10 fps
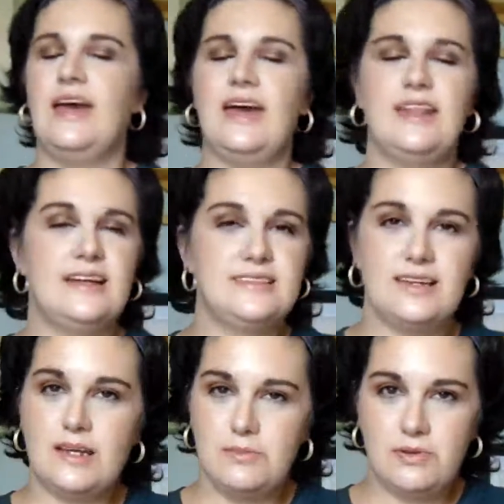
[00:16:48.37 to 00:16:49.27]
And that's
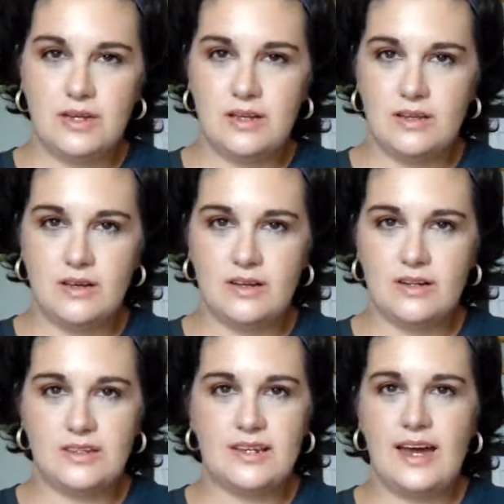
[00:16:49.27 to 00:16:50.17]
not a pretty
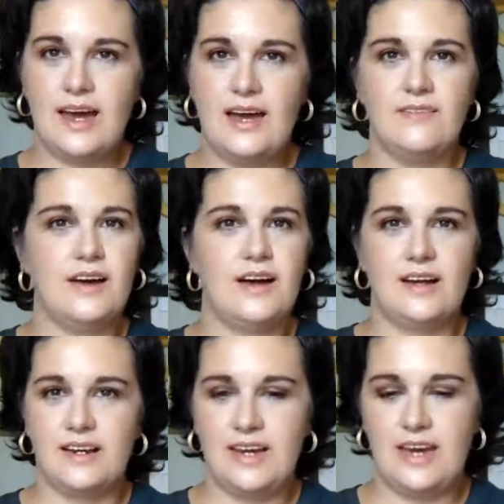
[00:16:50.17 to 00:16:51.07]
look to have
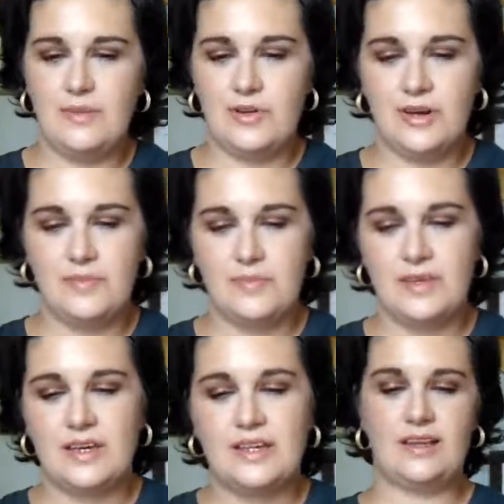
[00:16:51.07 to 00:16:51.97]
on camera.
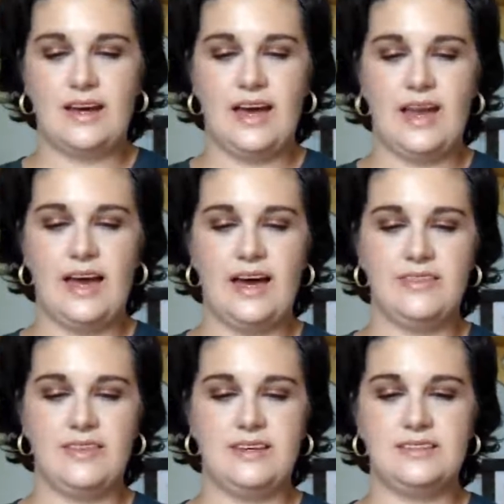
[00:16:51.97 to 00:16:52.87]
I
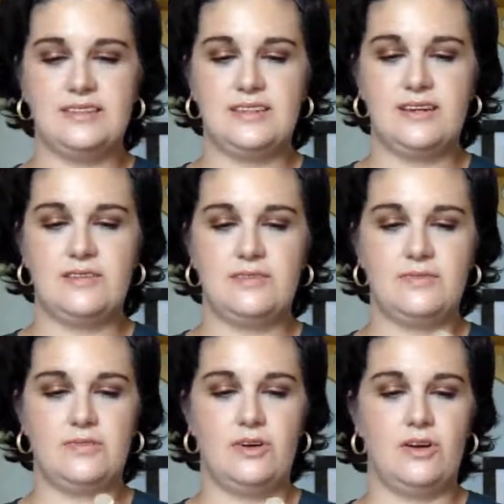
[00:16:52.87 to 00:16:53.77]
got this
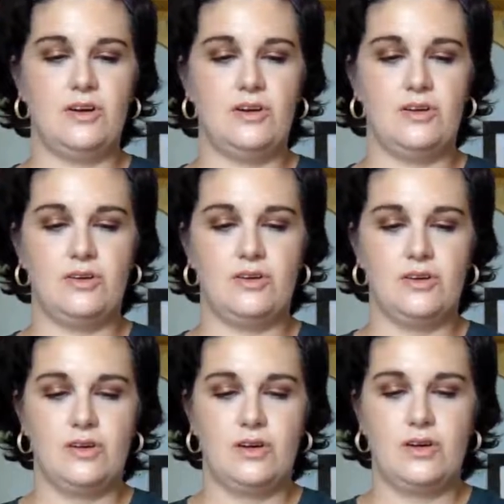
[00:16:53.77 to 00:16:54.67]
for
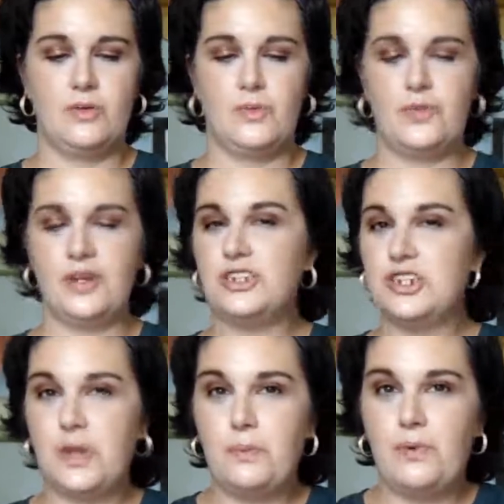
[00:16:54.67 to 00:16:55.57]
pretty
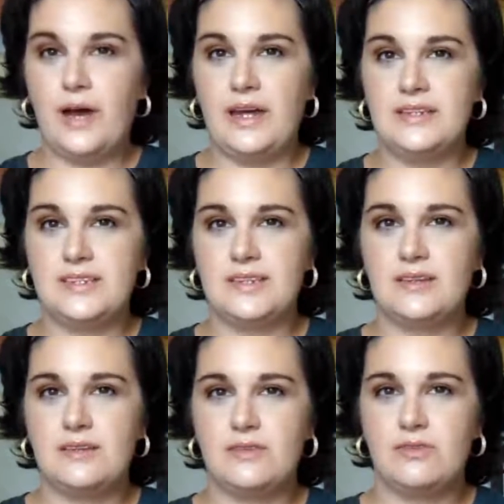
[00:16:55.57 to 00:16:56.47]
cheap price
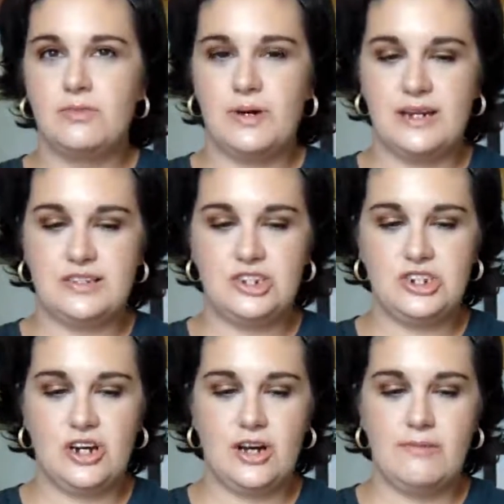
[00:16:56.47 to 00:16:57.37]
through
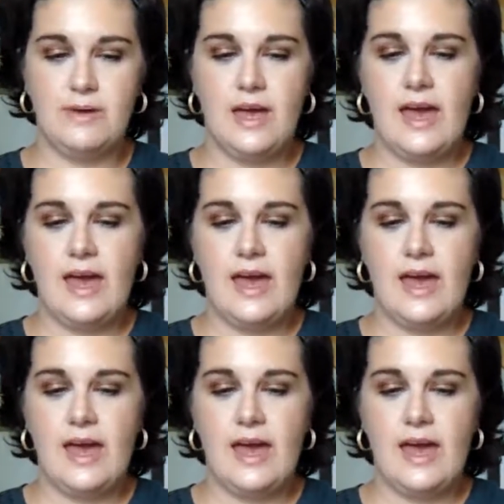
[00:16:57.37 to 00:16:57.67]
BoxyCharm